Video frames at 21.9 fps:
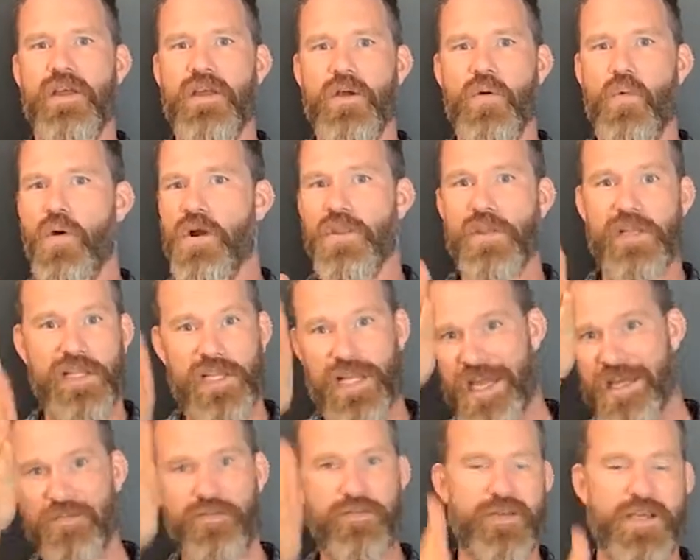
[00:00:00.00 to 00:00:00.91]
where the
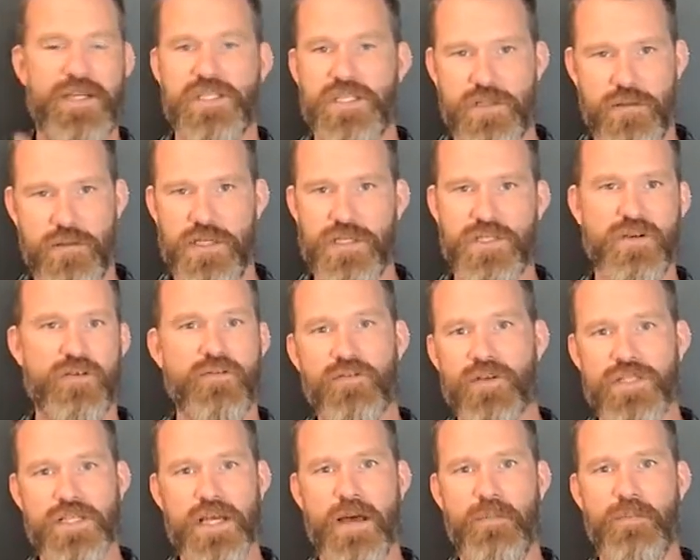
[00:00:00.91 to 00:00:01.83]
light fixture is
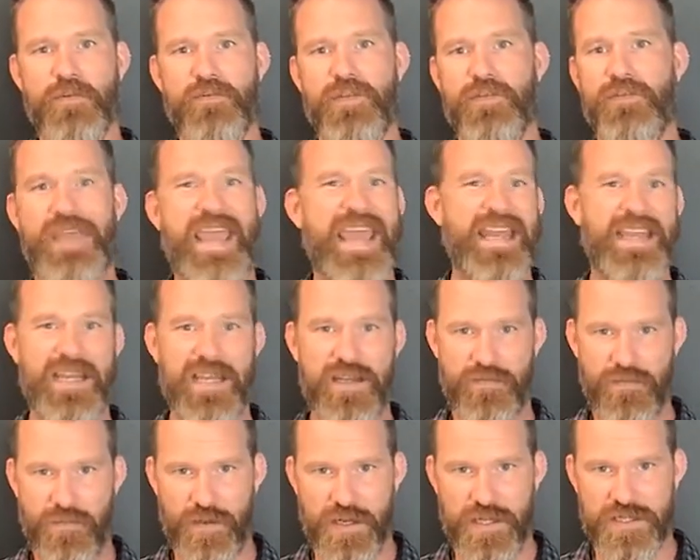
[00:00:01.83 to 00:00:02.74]
over top of the
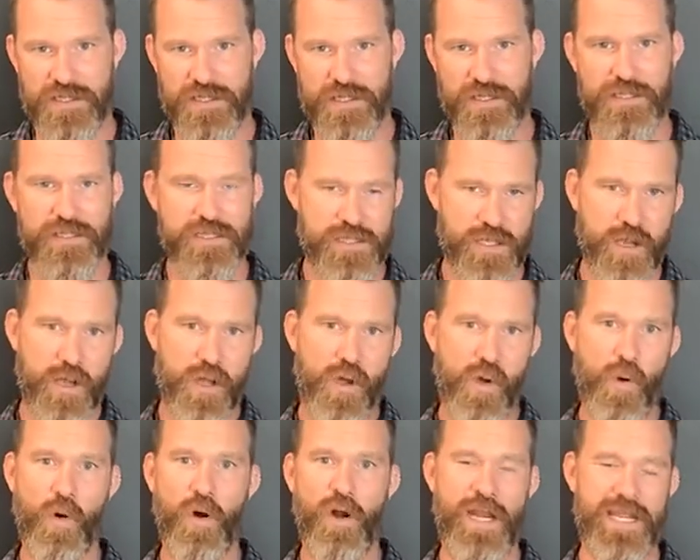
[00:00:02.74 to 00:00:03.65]
vanity, for instance,
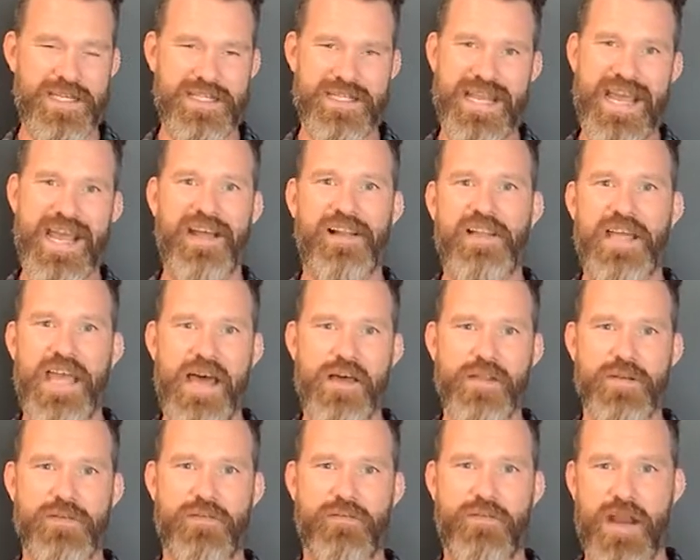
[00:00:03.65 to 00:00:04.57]
or exactly how
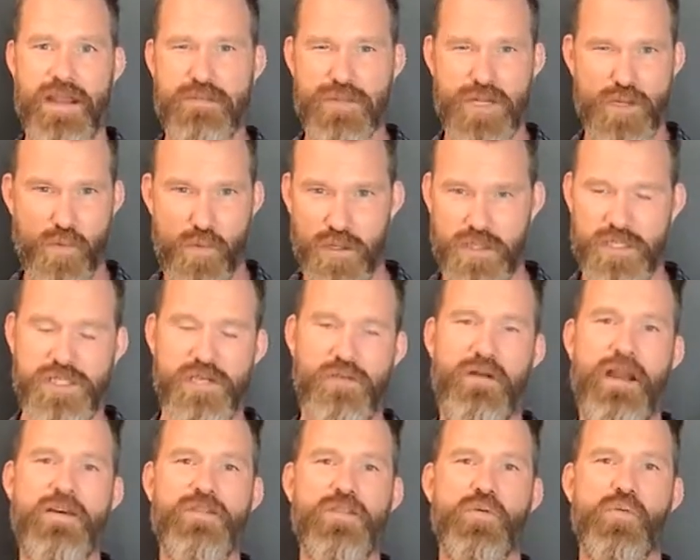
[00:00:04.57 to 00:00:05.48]
the framing works
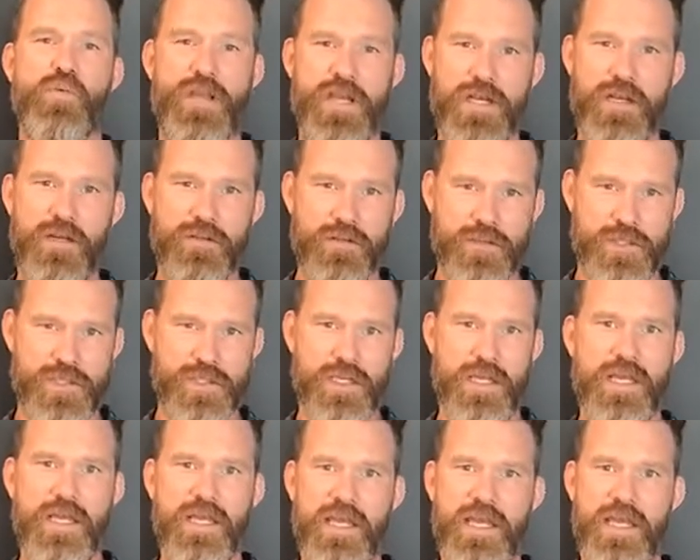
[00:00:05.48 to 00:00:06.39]
around the windows
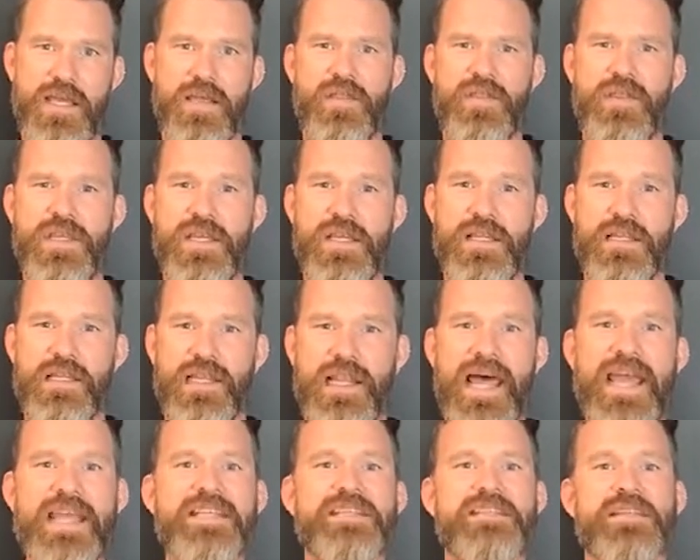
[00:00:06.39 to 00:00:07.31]
in the
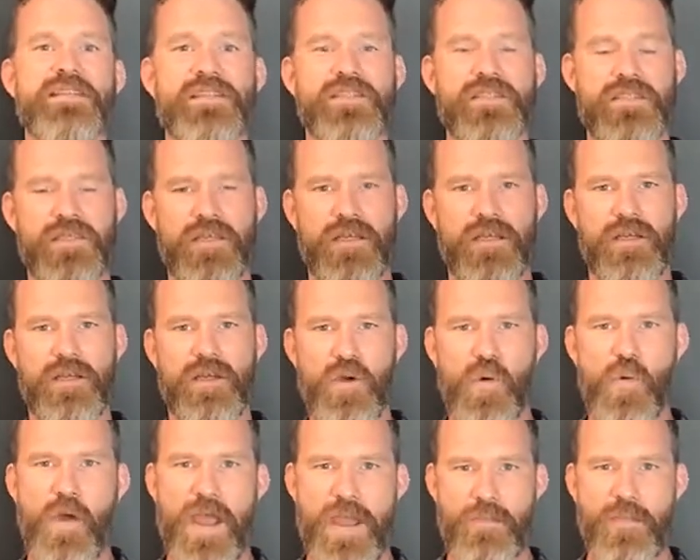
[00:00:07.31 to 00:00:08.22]
lightest
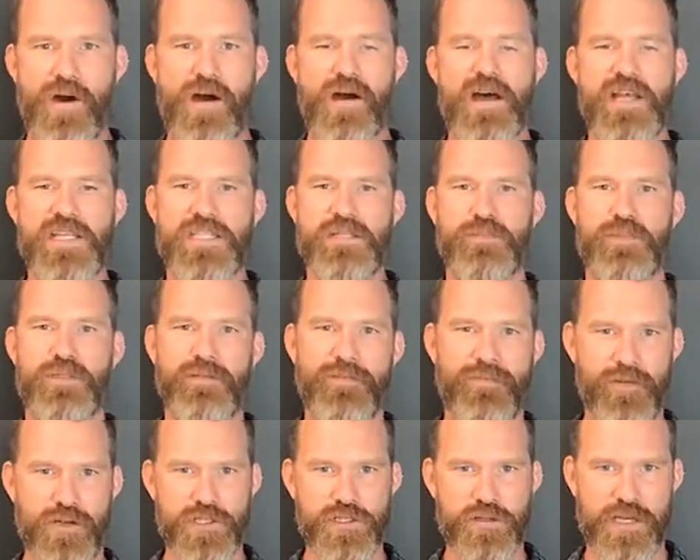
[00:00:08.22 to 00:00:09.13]
way possible
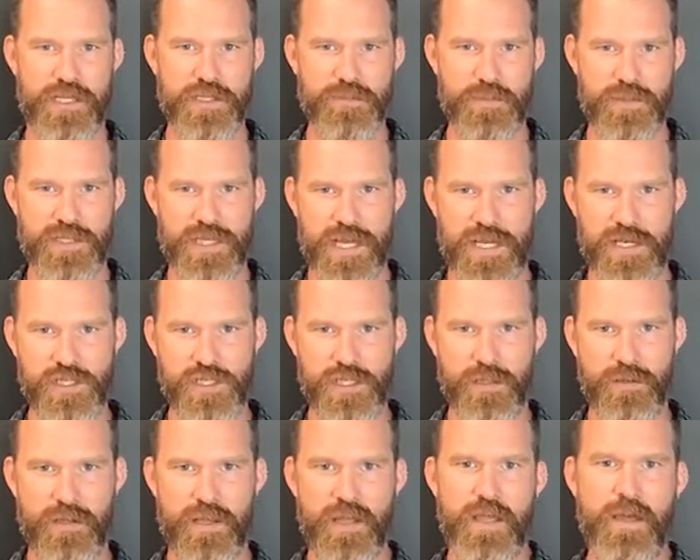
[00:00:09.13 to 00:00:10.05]
for
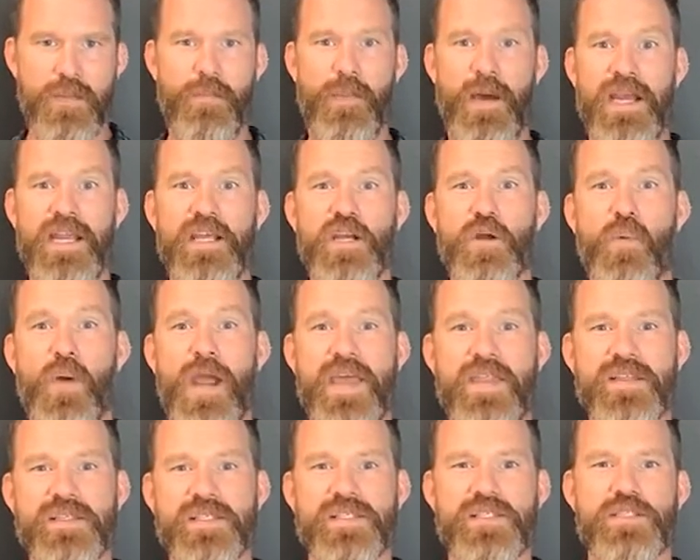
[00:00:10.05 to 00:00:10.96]
transportation, but in a
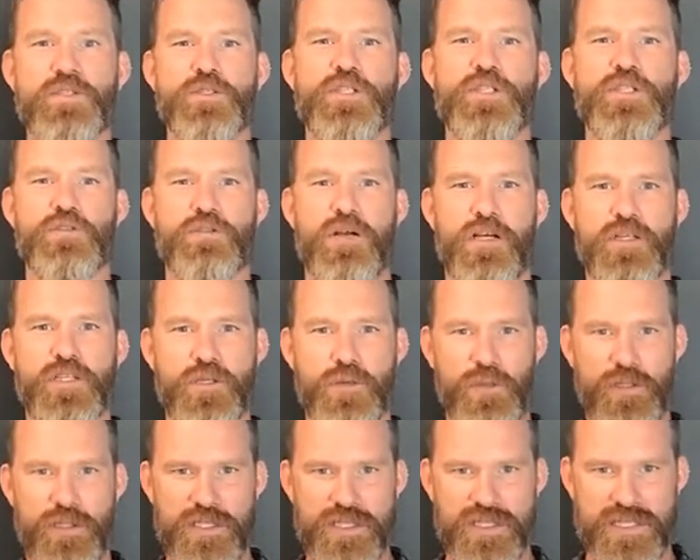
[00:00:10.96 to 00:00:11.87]
way that's still
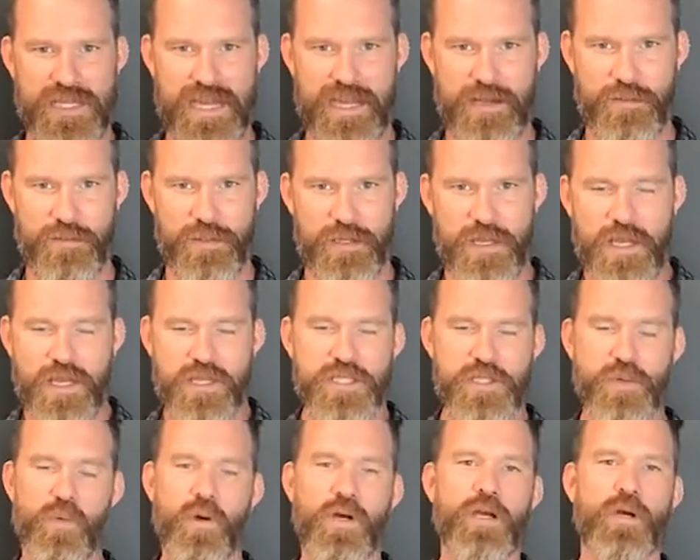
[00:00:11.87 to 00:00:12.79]
structurally sound.
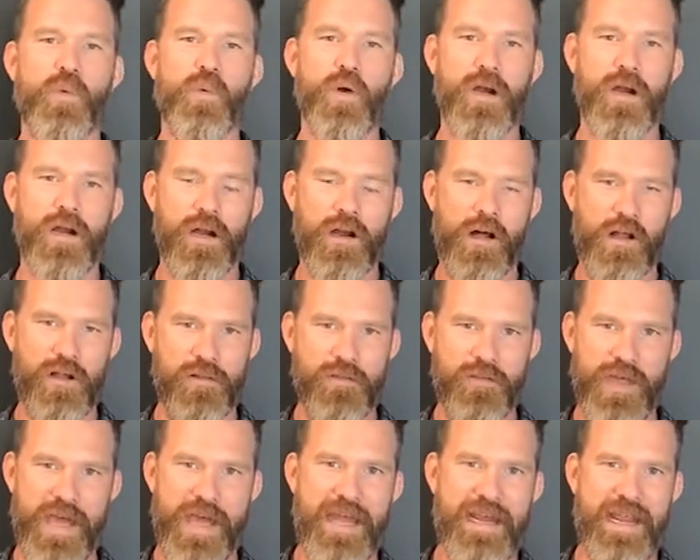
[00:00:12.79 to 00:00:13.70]
So we're going to work on all
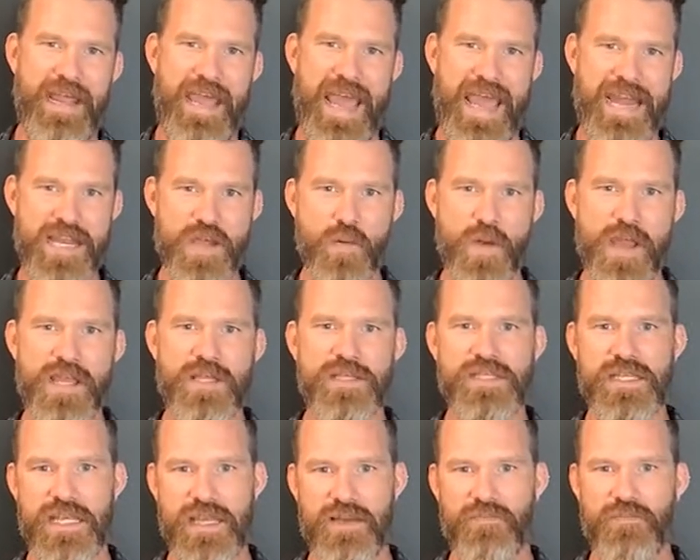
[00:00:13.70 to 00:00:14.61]
of that
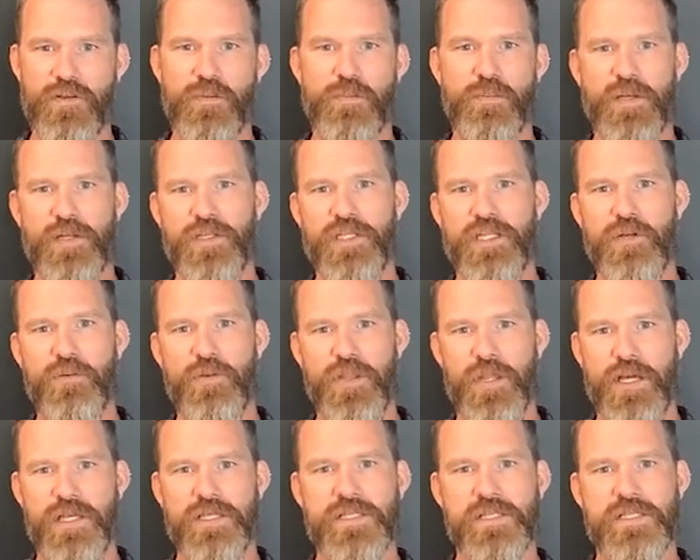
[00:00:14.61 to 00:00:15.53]
anyways if you're building with
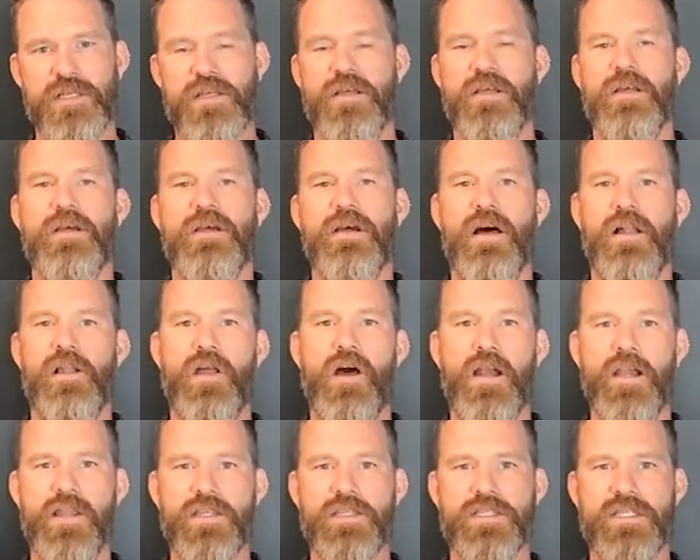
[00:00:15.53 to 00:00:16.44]
us. A
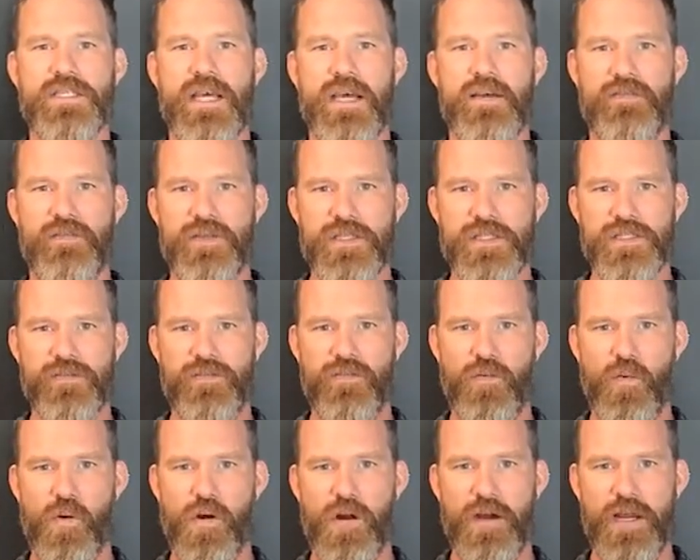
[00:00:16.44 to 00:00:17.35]
lot of this stuff is
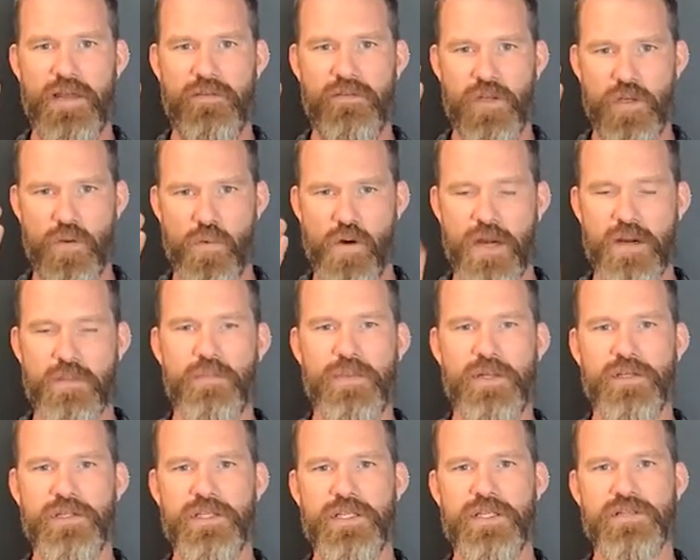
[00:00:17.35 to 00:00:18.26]
for if you want to
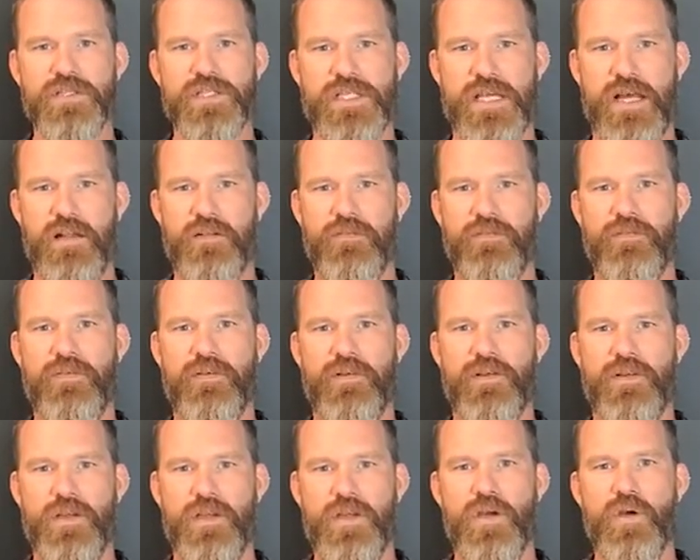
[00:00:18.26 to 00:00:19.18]
build it yourself,
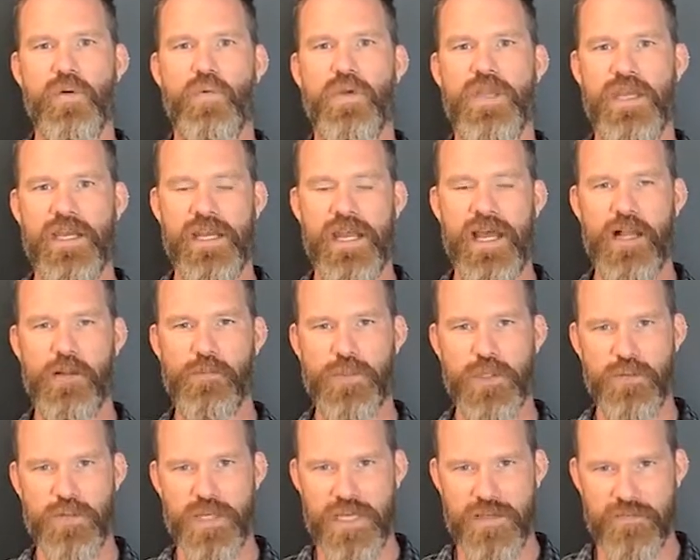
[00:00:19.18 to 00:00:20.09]
we can help
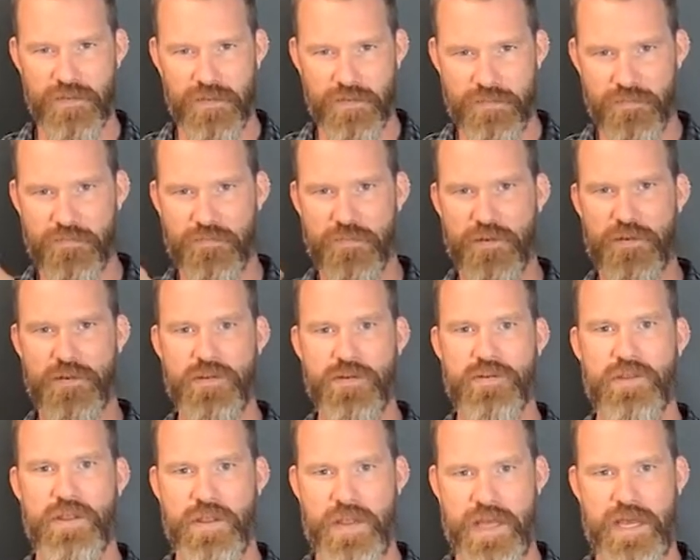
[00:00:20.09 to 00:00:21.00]
you even
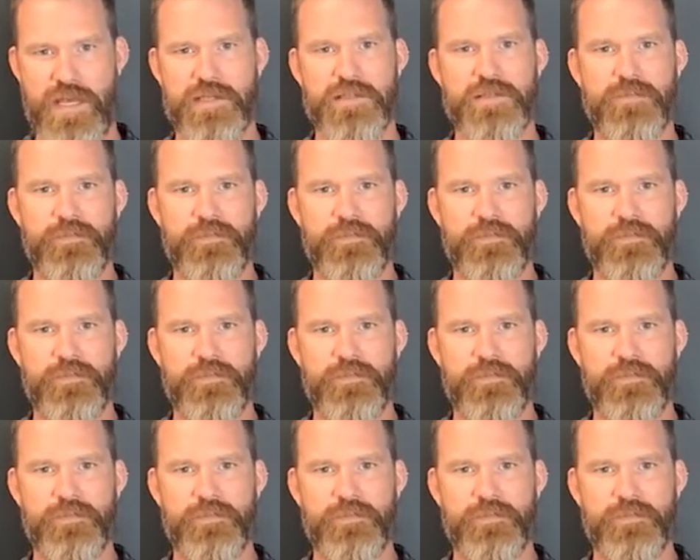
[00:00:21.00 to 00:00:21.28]
further than that.